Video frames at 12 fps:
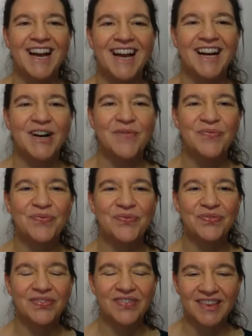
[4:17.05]

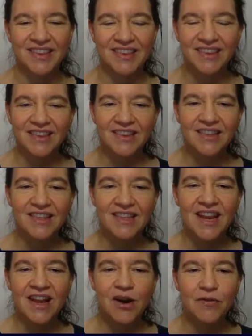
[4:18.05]

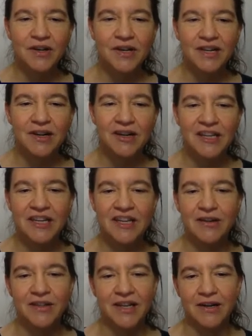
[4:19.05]
Over
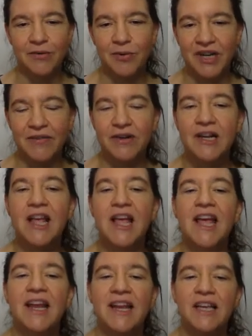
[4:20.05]
here or there or whatever,
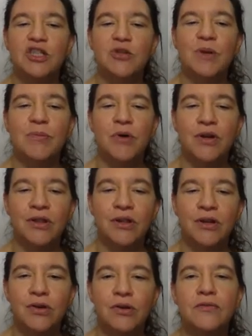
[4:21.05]
it has to be a point on the
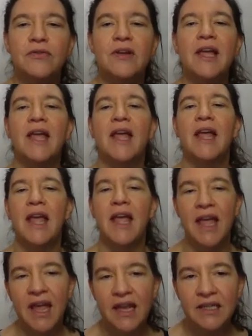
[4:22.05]
curve,
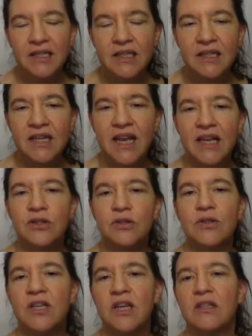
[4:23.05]
and it has to
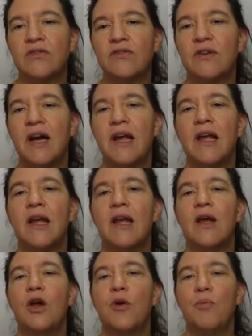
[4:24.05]
satisfy
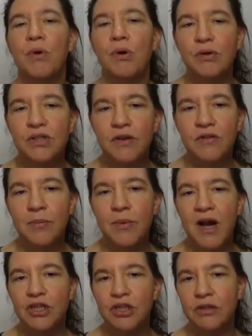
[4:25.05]
both of the
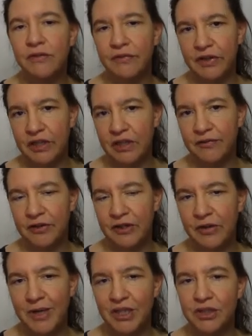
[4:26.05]
partial derivative
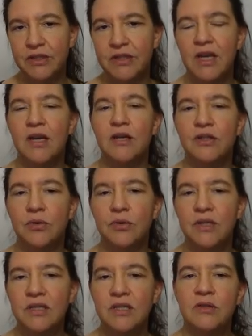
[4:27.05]
equations. So
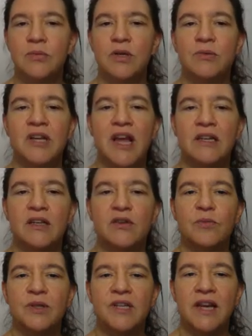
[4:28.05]
this is what we get if
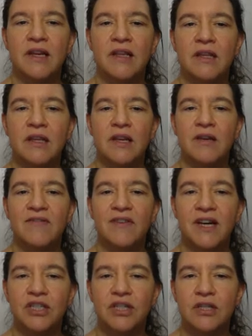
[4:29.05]
we take the
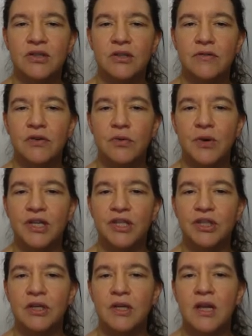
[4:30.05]
Weierstrass curve
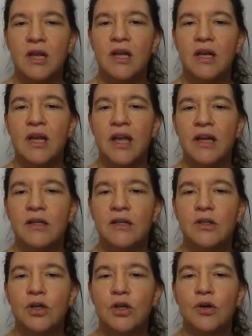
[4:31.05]
equation
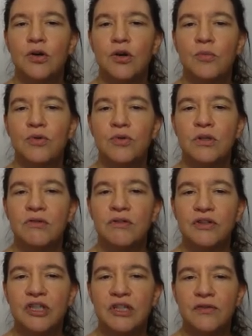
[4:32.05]
and compute
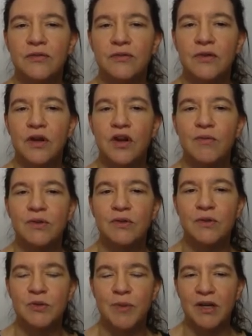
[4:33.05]
derivative with
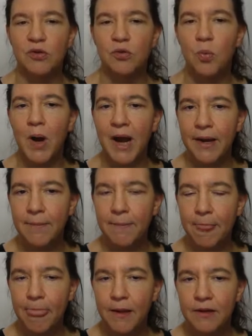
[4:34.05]
respect to y.
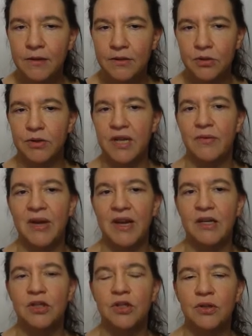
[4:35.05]
So okay, we
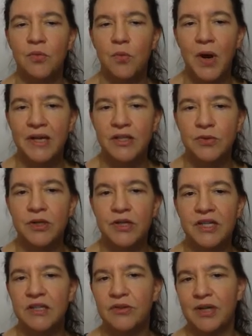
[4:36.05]
had y squared
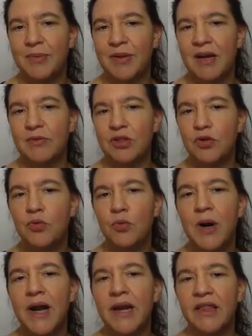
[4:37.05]
here, so it becomes
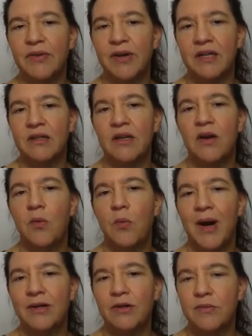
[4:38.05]
2y, and then we had
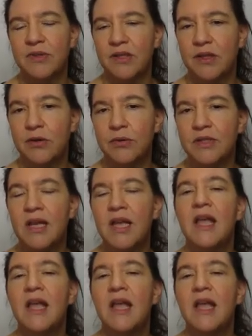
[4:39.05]
y terms of those.